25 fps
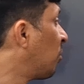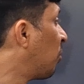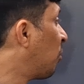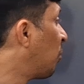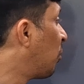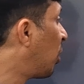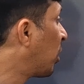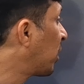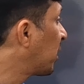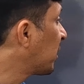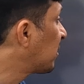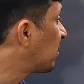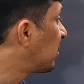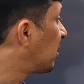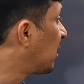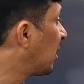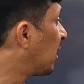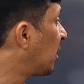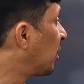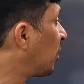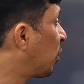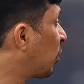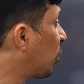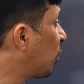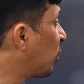What is
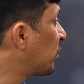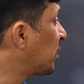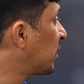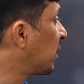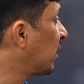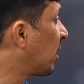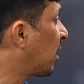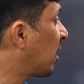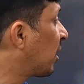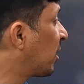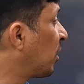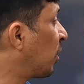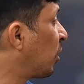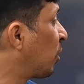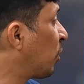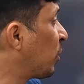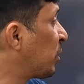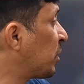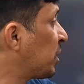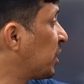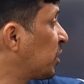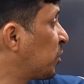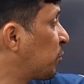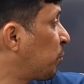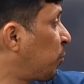the dose here? The
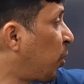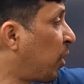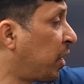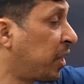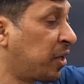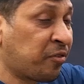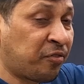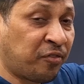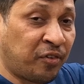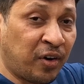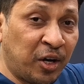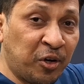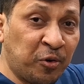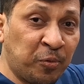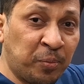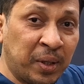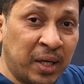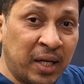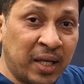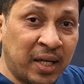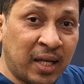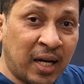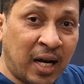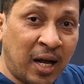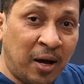dose is 0.5
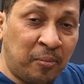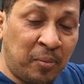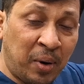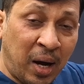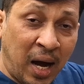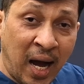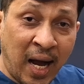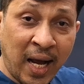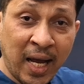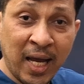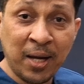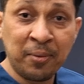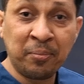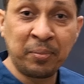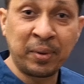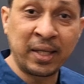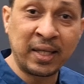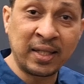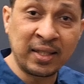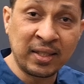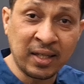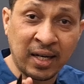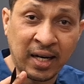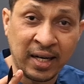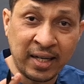milligram IM
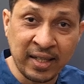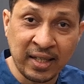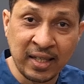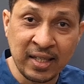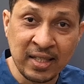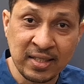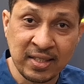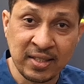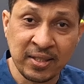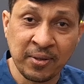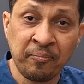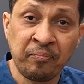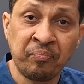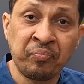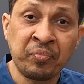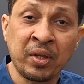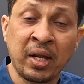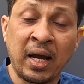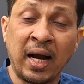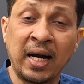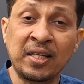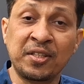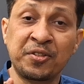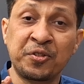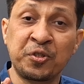in adults
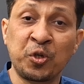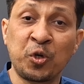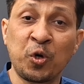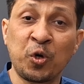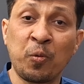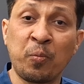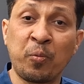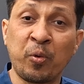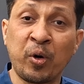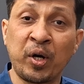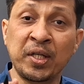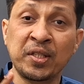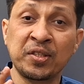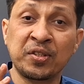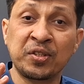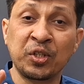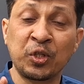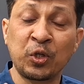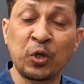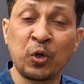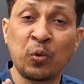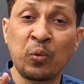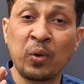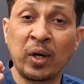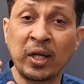and
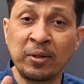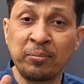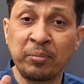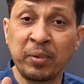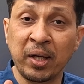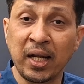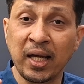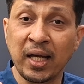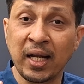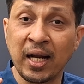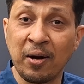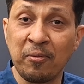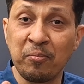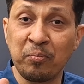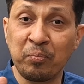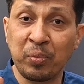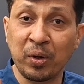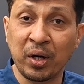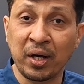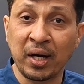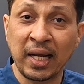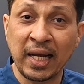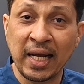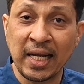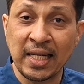0.01 milligram
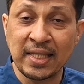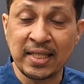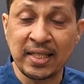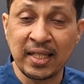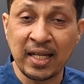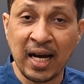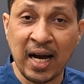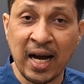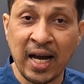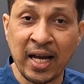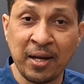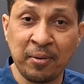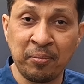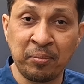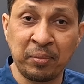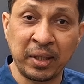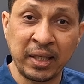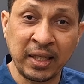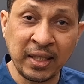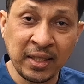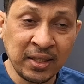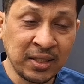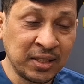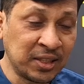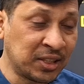per kg IM
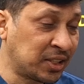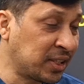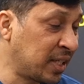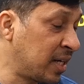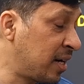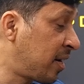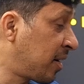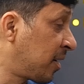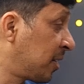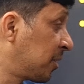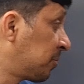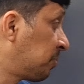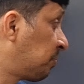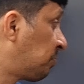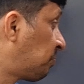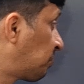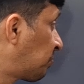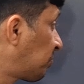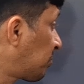in children.